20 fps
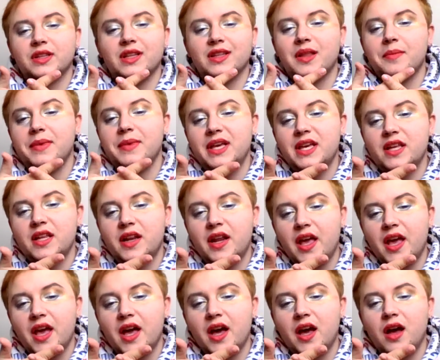in the
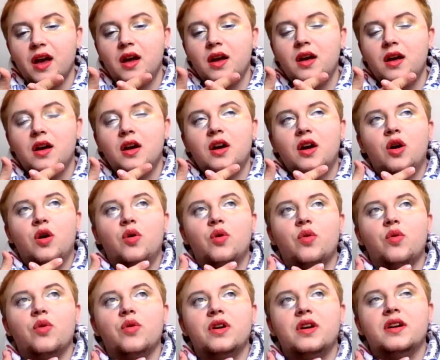media,
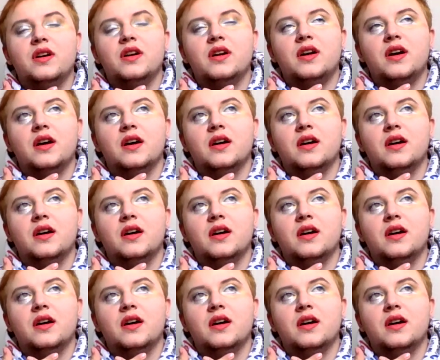or